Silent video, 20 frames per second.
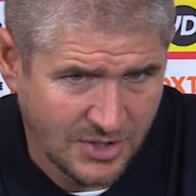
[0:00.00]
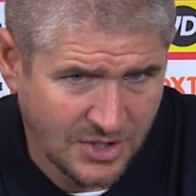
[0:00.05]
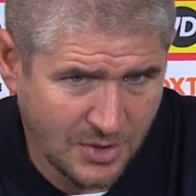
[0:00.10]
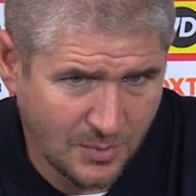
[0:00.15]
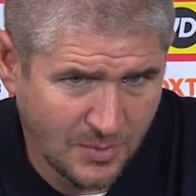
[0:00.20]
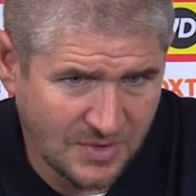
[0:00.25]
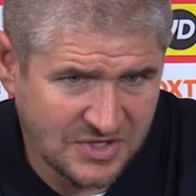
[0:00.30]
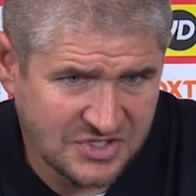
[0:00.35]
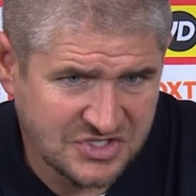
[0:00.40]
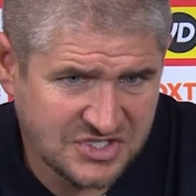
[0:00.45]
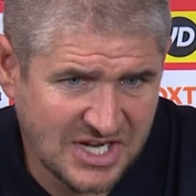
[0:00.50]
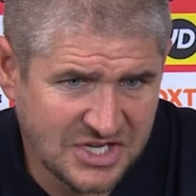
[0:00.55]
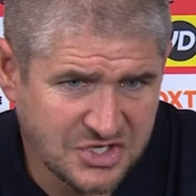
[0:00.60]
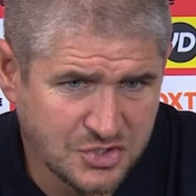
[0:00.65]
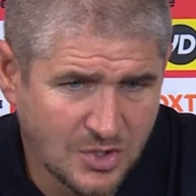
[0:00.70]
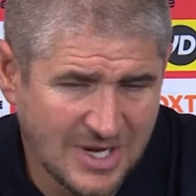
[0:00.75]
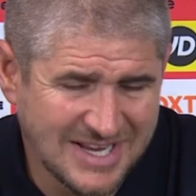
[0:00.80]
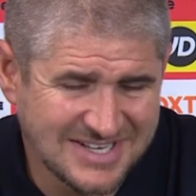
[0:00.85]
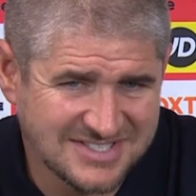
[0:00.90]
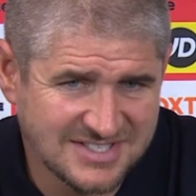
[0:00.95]
you know, when the
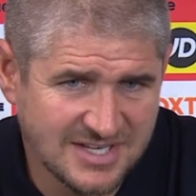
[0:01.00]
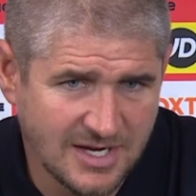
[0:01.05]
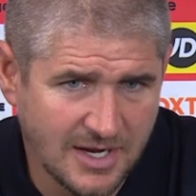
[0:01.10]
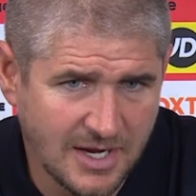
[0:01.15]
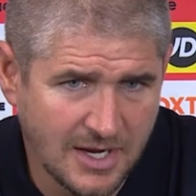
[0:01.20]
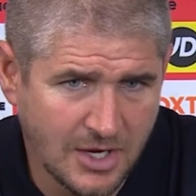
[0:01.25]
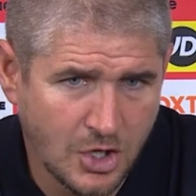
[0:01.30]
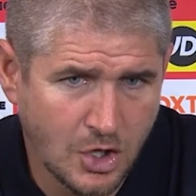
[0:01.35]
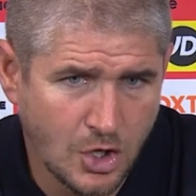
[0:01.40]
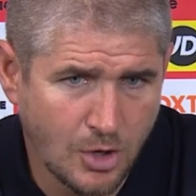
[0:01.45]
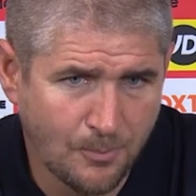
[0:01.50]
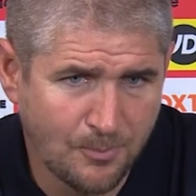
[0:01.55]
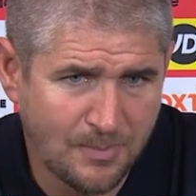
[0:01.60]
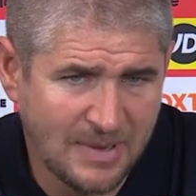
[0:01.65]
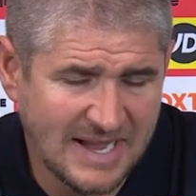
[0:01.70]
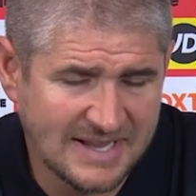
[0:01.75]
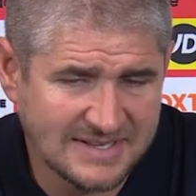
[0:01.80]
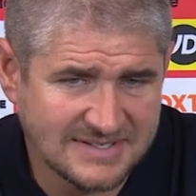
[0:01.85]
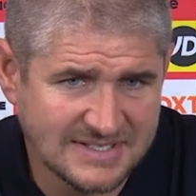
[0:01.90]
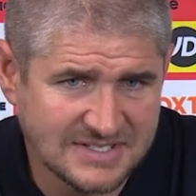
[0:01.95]
schedule gets tight and
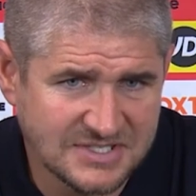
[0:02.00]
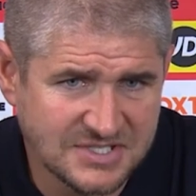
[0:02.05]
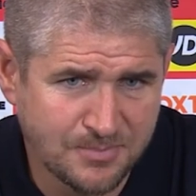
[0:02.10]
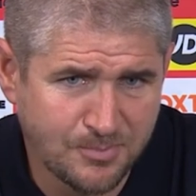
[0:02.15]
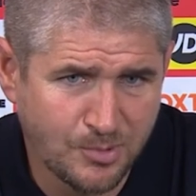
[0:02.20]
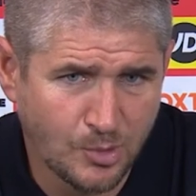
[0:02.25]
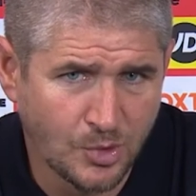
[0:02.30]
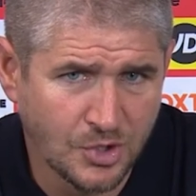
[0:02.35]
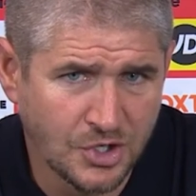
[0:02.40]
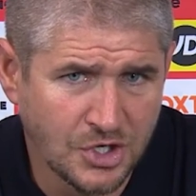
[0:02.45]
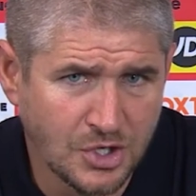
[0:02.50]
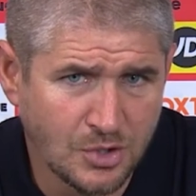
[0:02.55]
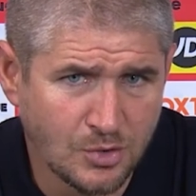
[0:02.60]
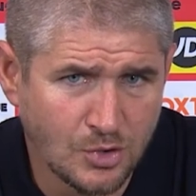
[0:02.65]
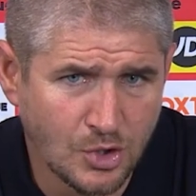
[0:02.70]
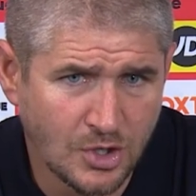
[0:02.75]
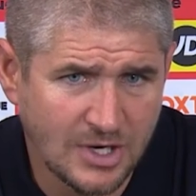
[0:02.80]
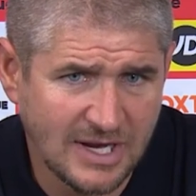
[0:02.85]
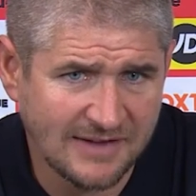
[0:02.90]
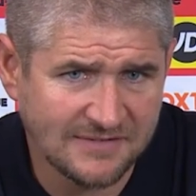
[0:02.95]
compact, it's important you
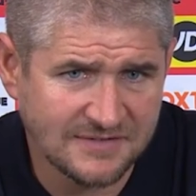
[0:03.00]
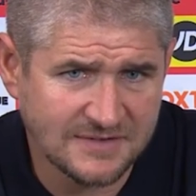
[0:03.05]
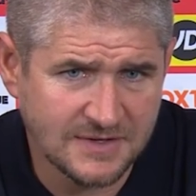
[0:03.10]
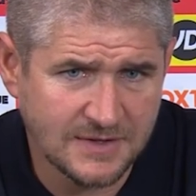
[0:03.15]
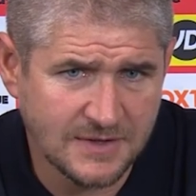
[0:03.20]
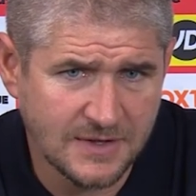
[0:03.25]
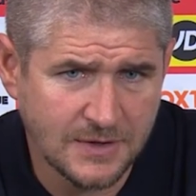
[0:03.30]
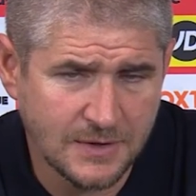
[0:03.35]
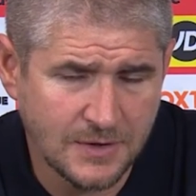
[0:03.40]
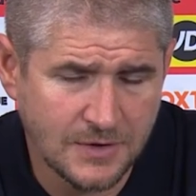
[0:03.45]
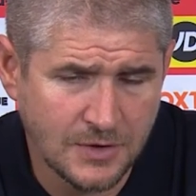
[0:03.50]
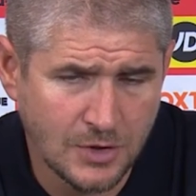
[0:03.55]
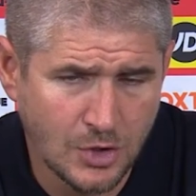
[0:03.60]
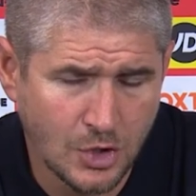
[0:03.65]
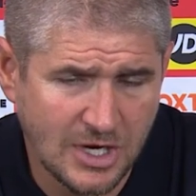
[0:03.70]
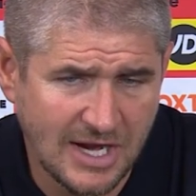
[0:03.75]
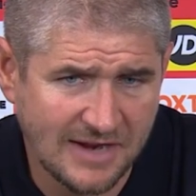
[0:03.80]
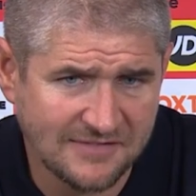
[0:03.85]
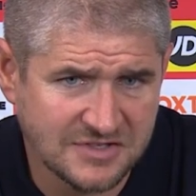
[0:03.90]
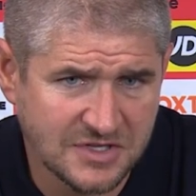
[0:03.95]
look after the
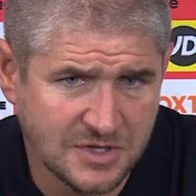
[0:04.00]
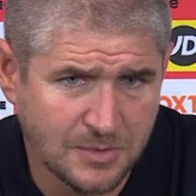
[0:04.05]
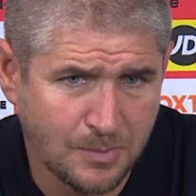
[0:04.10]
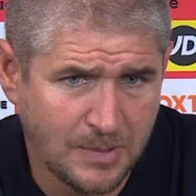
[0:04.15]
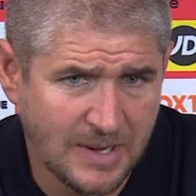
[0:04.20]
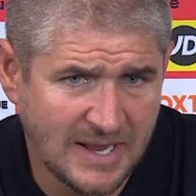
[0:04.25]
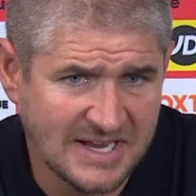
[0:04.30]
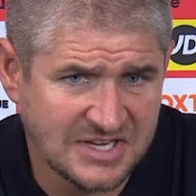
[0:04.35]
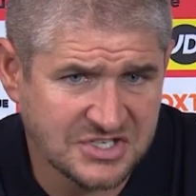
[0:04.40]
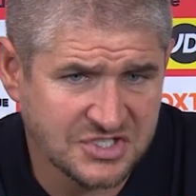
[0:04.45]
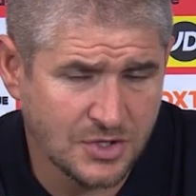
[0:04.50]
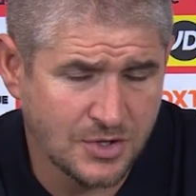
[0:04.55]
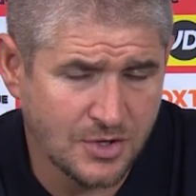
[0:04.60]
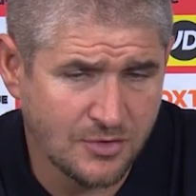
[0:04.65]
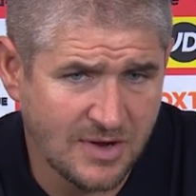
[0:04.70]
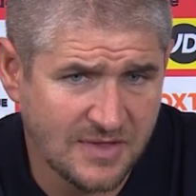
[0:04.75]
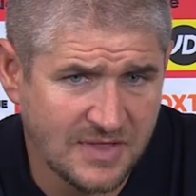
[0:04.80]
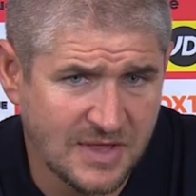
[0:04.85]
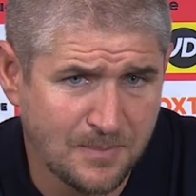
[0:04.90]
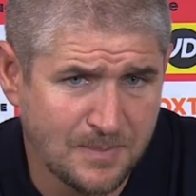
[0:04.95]
look after the players so
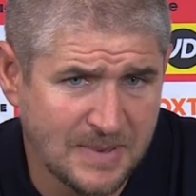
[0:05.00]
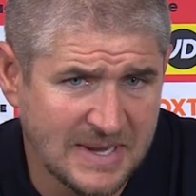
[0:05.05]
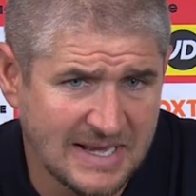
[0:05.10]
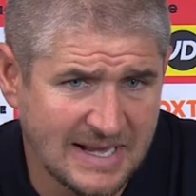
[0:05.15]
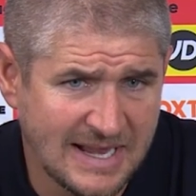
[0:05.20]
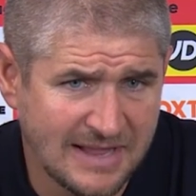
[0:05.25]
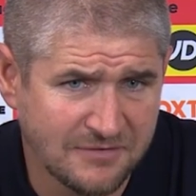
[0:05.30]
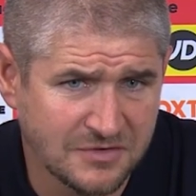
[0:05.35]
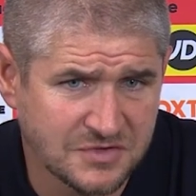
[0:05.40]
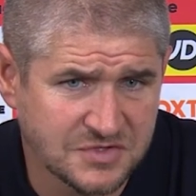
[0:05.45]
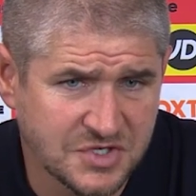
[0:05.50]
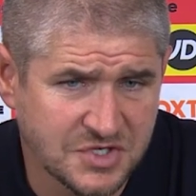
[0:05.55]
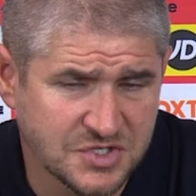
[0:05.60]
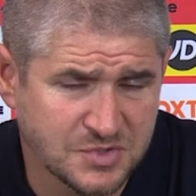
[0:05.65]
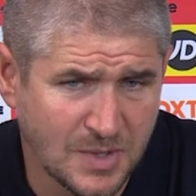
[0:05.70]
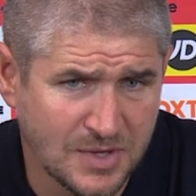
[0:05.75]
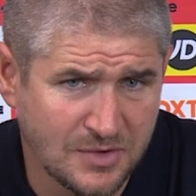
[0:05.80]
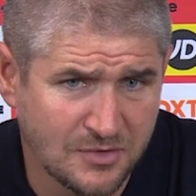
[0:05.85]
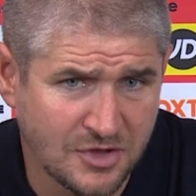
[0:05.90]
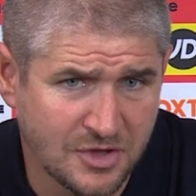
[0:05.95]
they're at their peak levels,
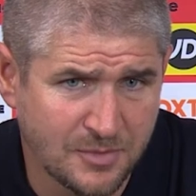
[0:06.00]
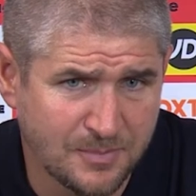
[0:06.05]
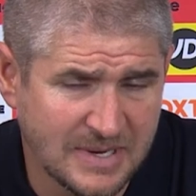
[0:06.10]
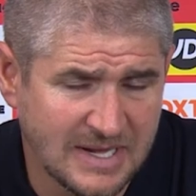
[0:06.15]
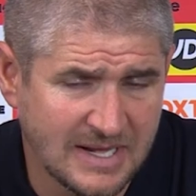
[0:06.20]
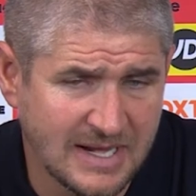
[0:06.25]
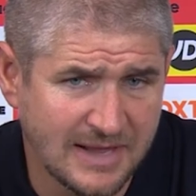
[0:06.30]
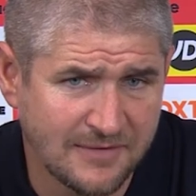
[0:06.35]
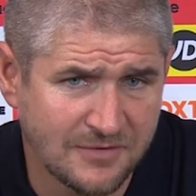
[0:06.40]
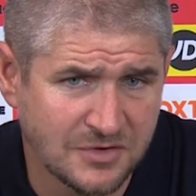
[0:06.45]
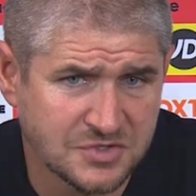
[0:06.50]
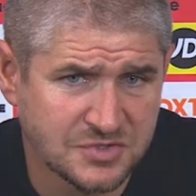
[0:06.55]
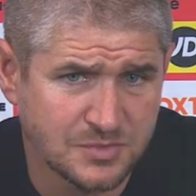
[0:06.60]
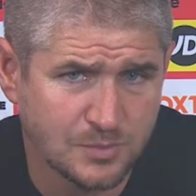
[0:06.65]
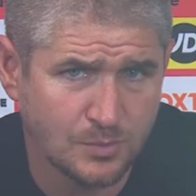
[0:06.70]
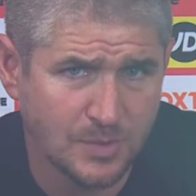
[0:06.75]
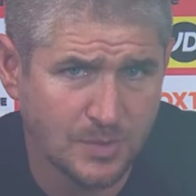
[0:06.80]
because when they're at the peak levels,